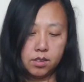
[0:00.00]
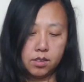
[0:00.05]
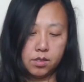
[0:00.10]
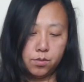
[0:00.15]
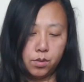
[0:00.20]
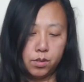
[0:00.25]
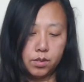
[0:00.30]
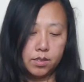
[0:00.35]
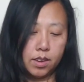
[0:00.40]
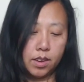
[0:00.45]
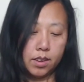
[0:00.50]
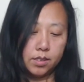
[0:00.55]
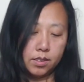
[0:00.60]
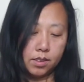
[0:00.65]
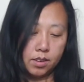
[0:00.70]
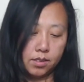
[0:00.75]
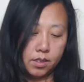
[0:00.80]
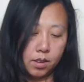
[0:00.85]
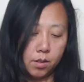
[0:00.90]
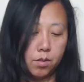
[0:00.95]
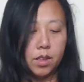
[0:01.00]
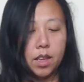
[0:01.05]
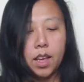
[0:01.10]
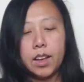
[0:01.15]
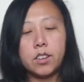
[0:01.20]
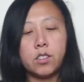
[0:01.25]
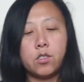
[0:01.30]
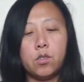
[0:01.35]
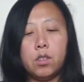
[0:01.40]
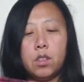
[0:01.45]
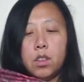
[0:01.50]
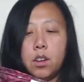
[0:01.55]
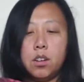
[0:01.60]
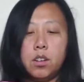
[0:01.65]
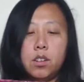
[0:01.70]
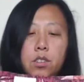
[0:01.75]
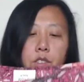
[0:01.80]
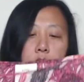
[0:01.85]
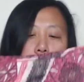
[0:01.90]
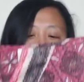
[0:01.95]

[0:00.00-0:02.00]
what size did I say? Extra large.